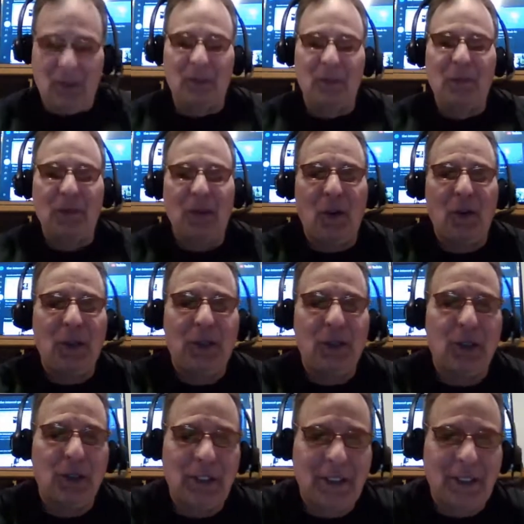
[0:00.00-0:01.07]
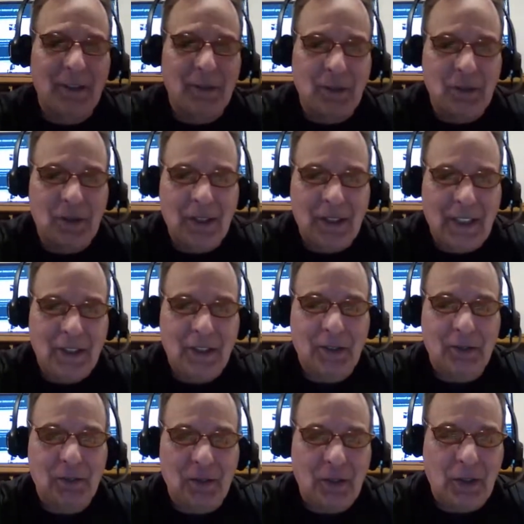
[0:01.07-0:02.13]
Well, before we do, let's
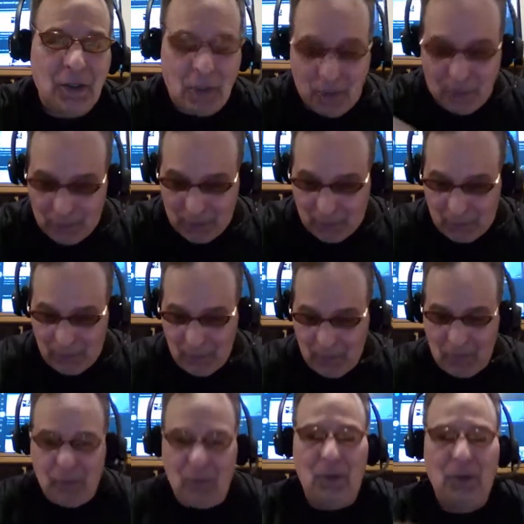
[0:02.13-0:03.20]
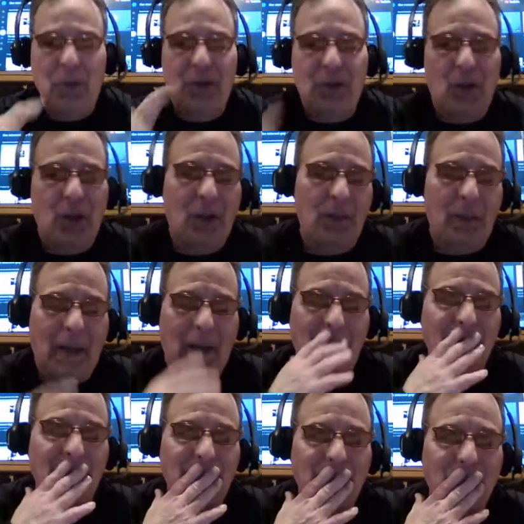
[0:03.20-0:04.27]
get over there. We were going to talk
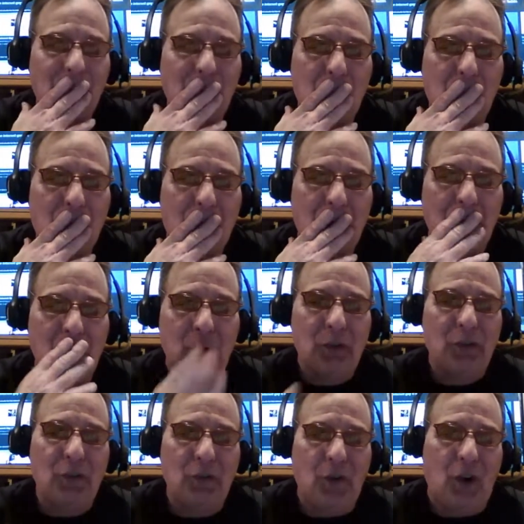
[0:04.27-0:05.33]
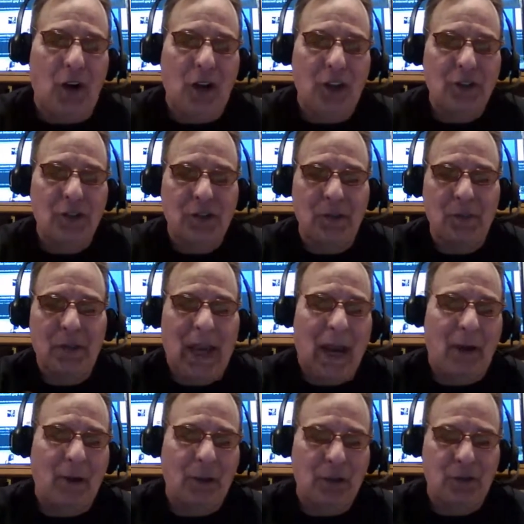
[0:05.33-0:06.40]
about the Wizard of Oz and some
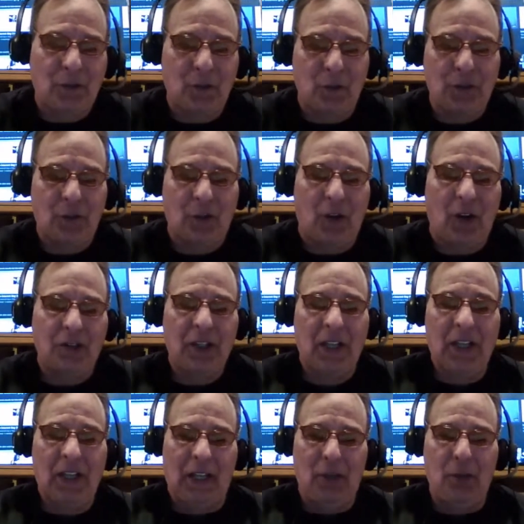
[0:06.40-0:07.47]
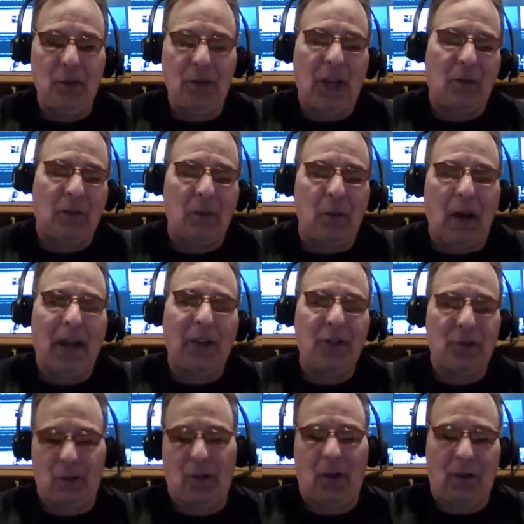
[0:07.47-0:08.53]
characters in Wizard of Oz and who they
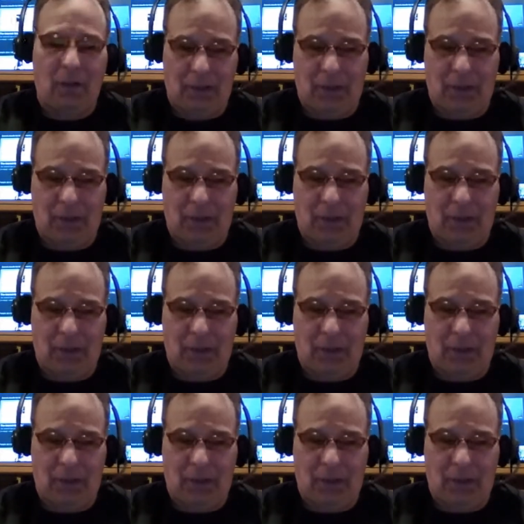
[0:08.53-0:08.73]
remind you of.